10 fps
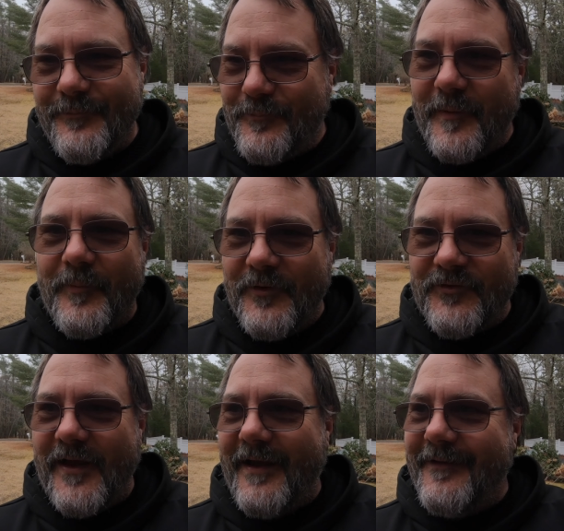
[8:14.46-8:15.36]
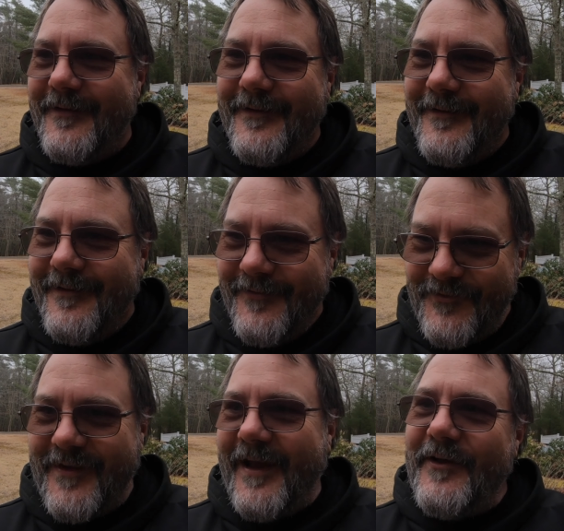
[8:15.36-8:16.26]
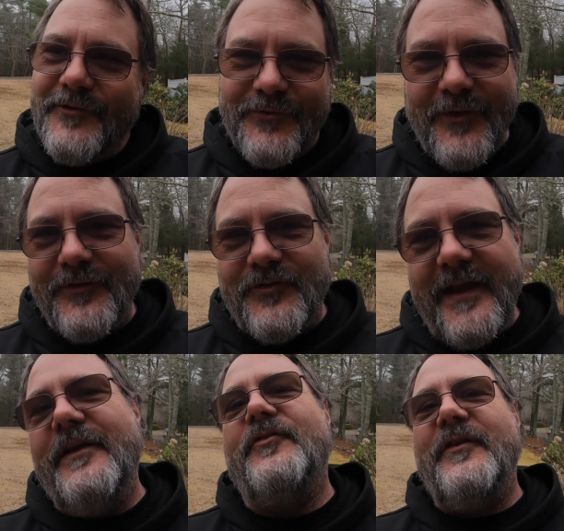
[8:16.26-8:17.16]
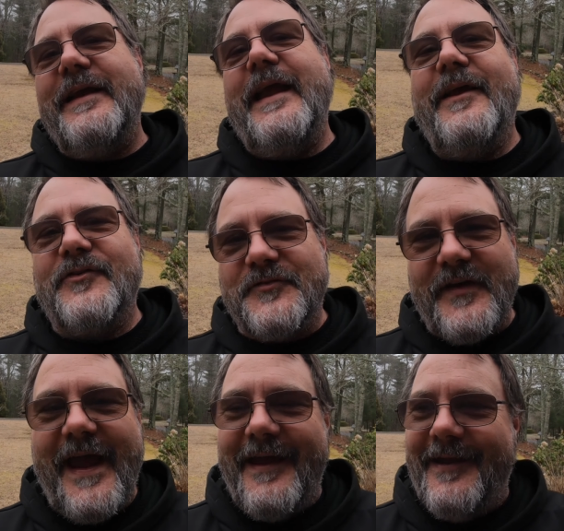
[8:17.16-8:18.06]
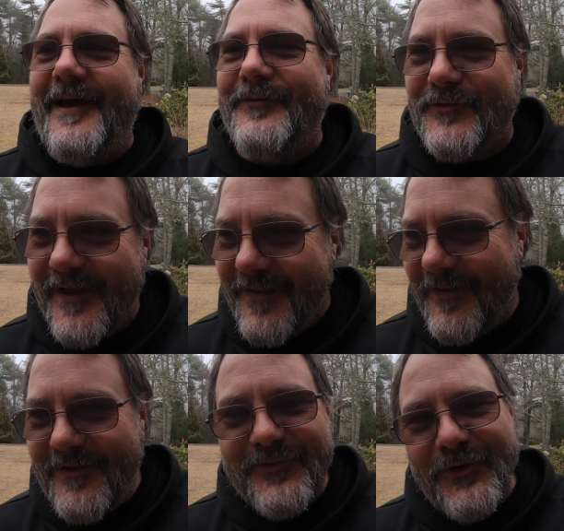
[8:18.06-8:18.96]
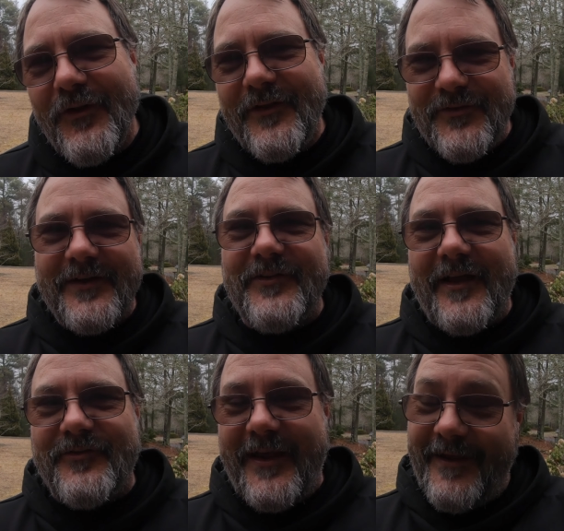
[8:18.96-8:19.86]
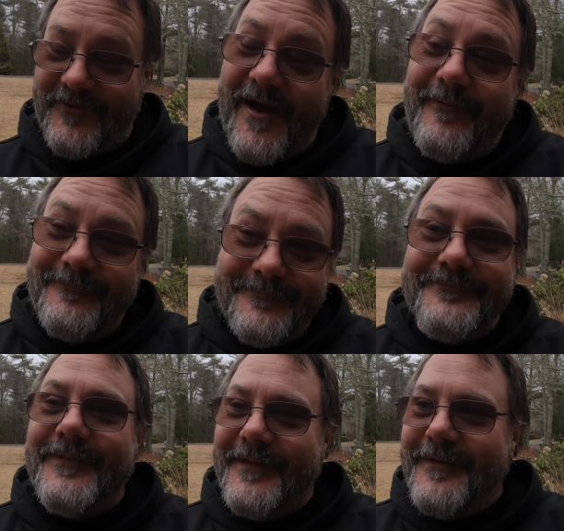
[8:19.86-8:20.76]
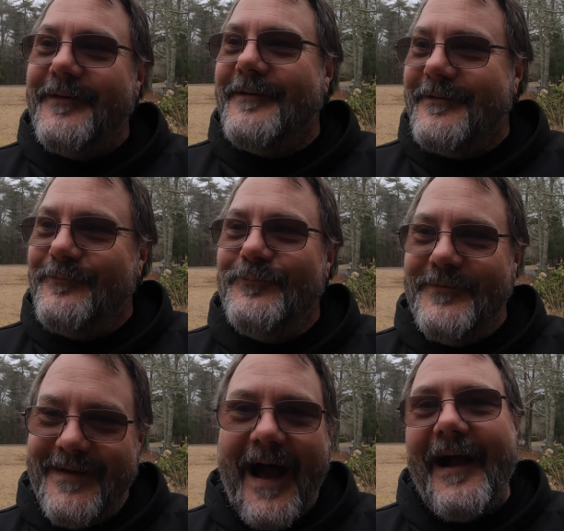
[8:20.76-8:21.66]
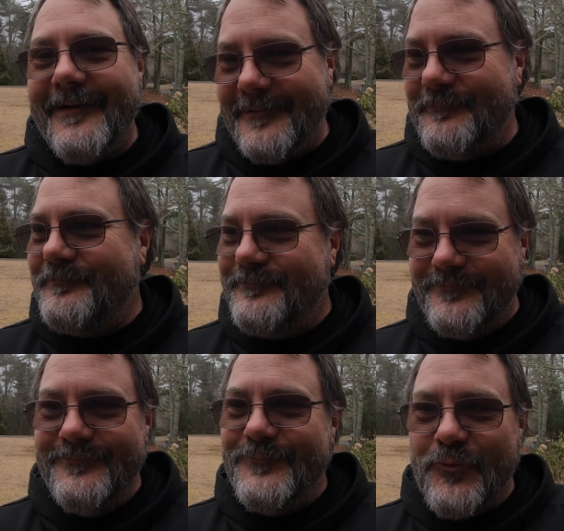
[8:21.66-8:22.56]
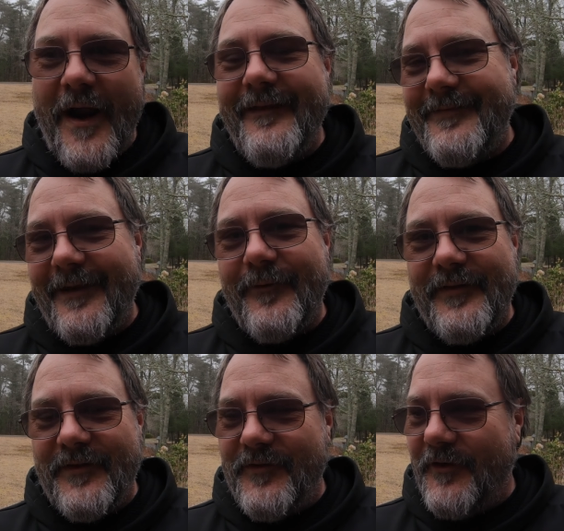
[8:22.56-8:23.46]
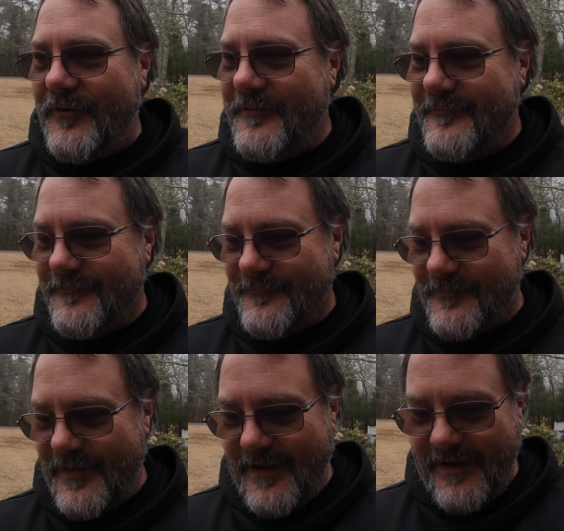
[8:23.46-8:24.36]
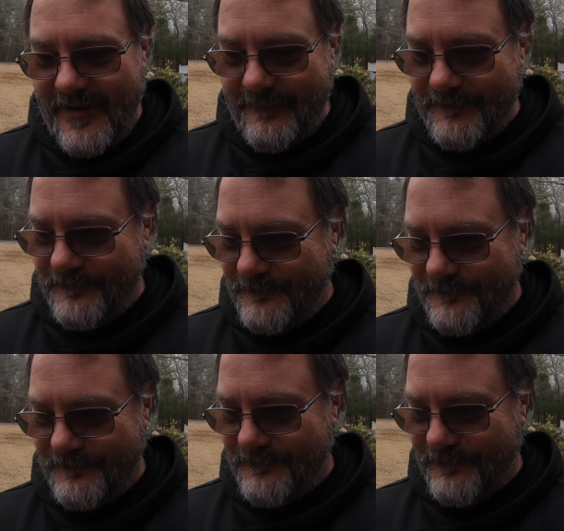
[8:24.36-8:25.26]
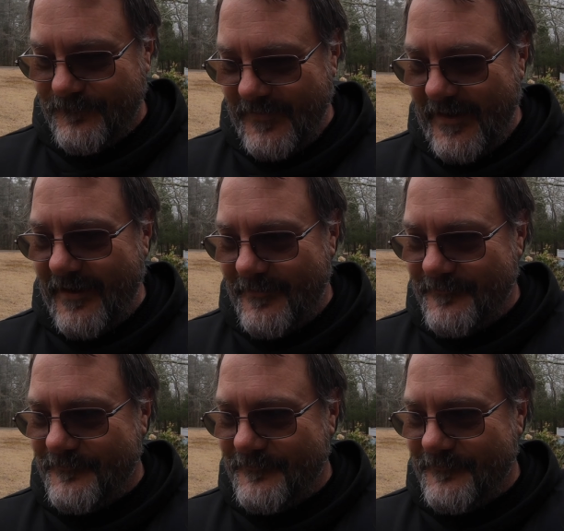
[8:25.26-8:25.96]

People are saying, it's because the CNC gears are for 8S. These are only 6S gears. I'm kind of right there with you, dude. Yeah.